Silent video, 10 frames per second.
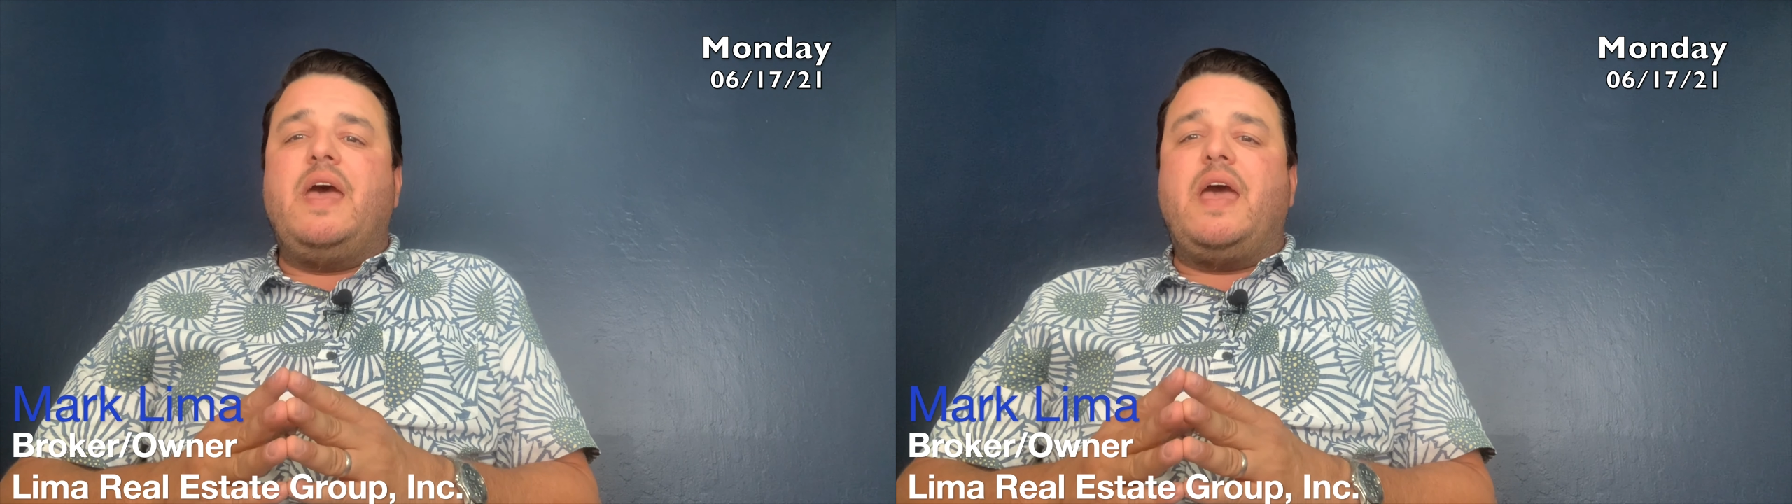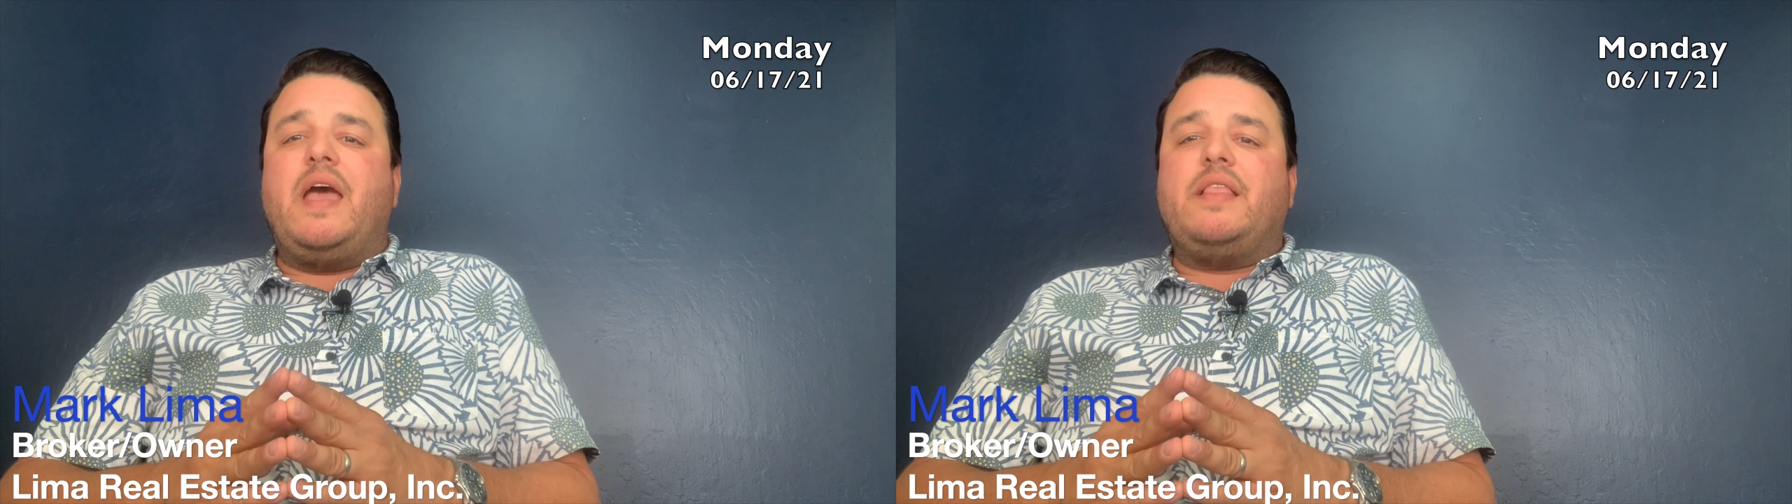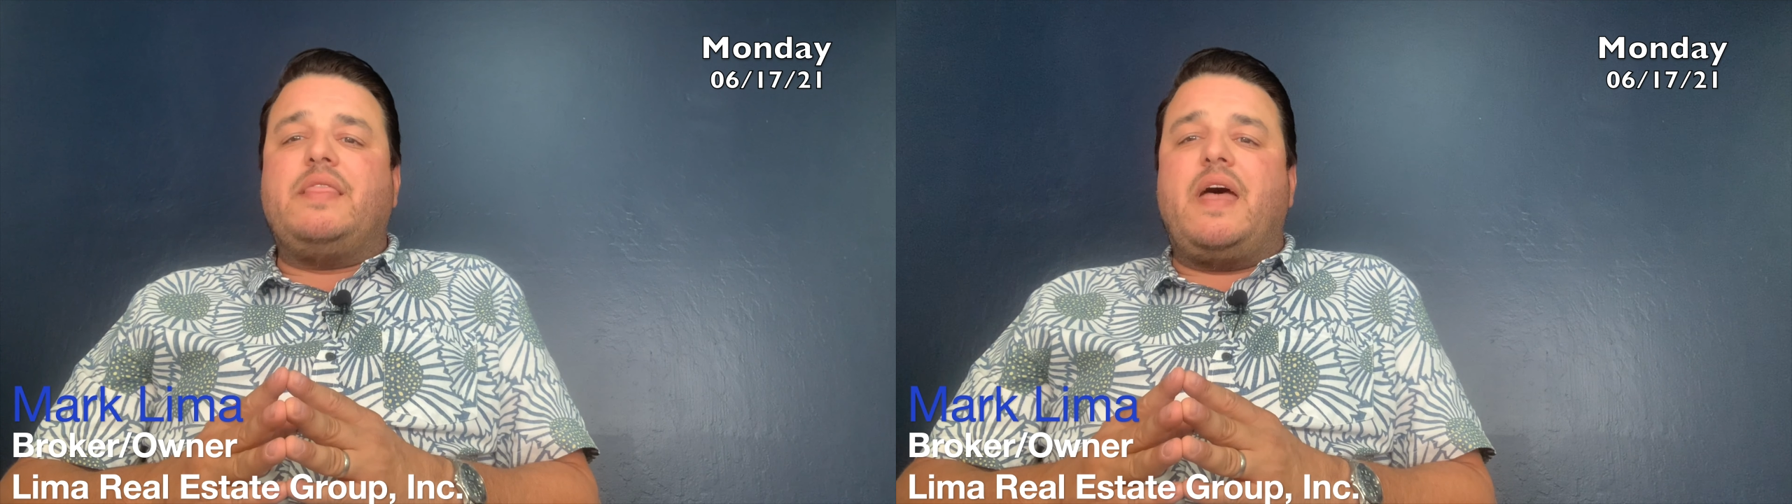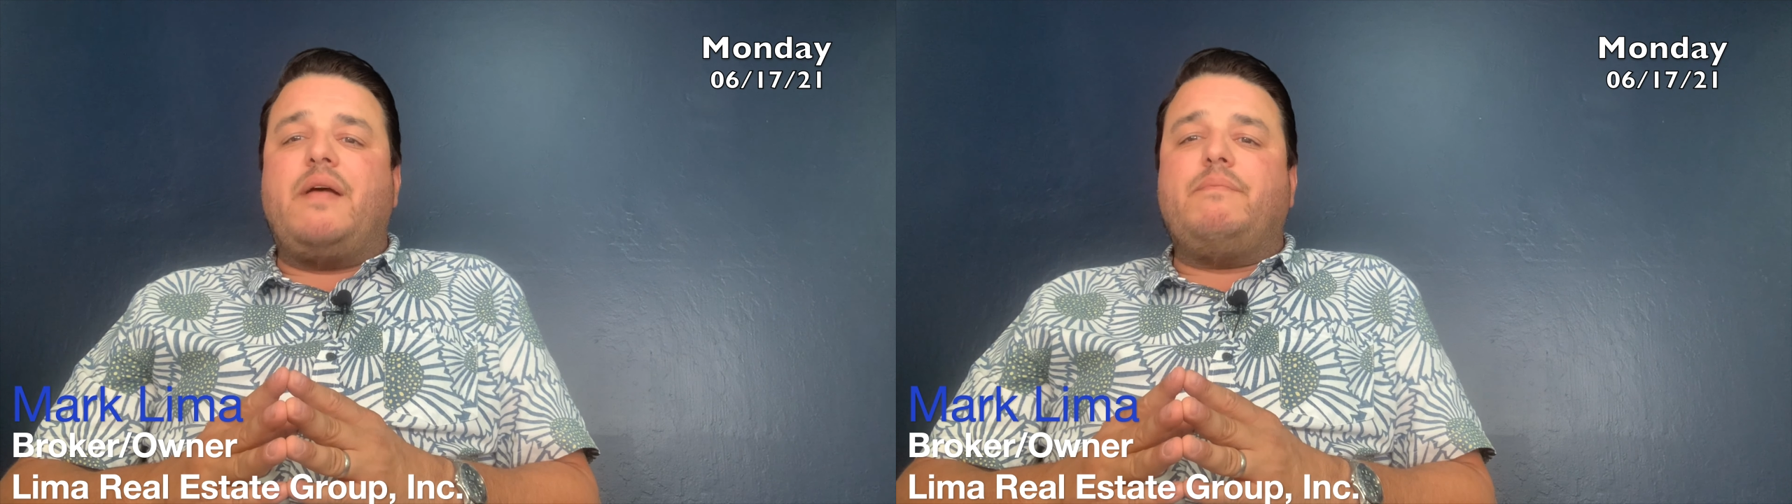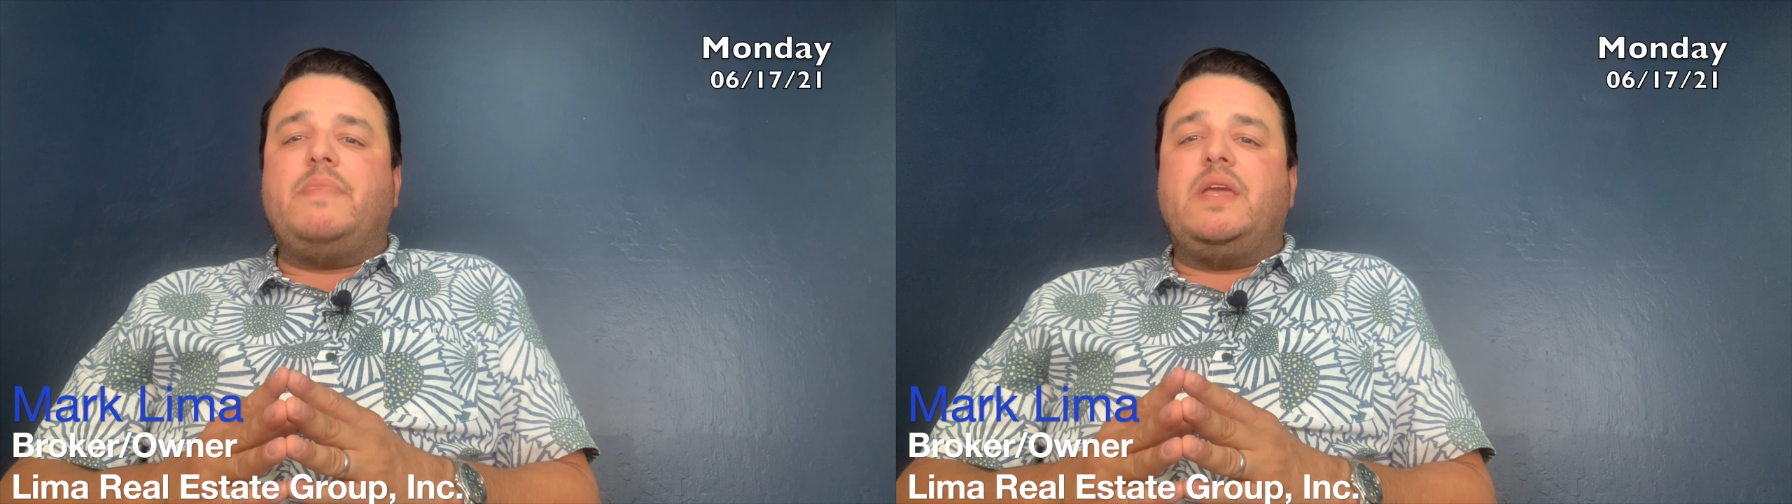and
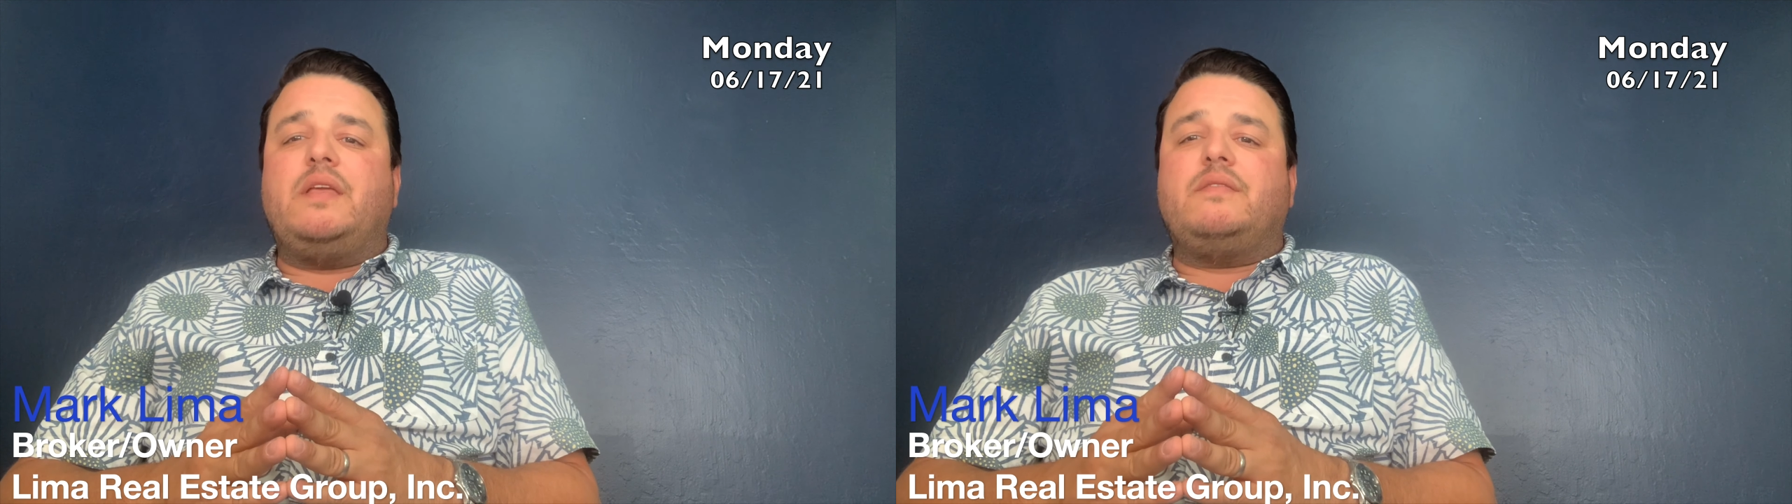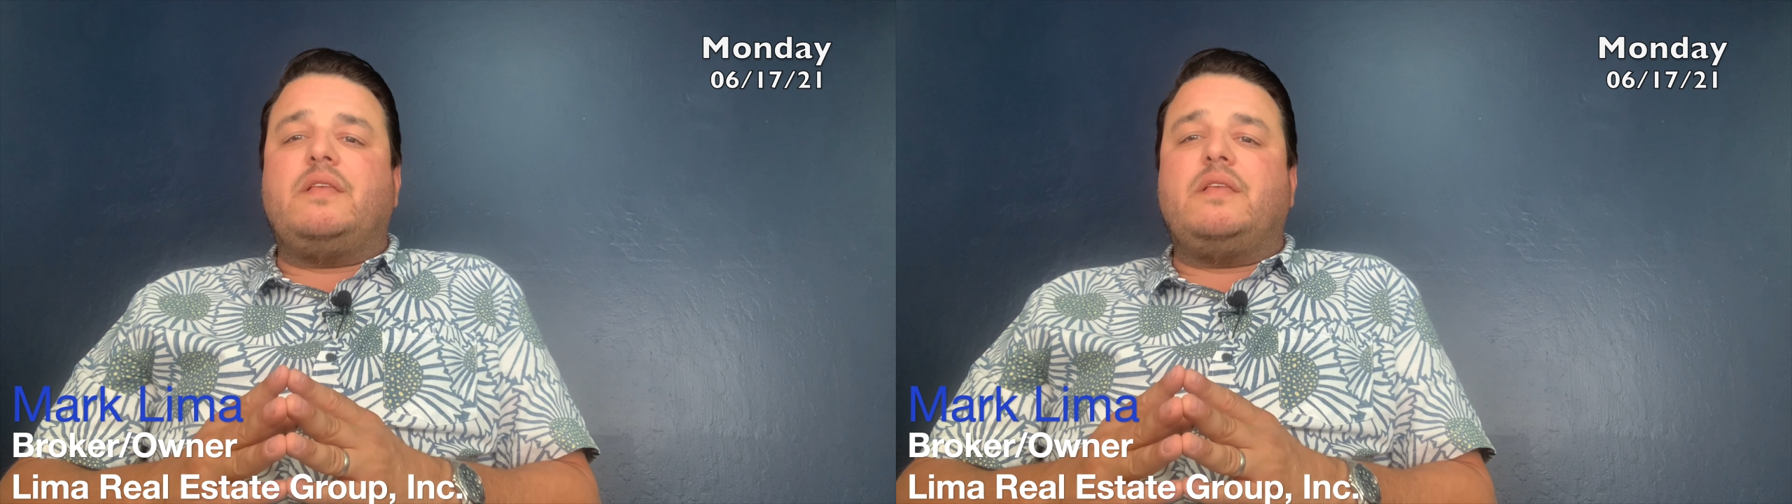that means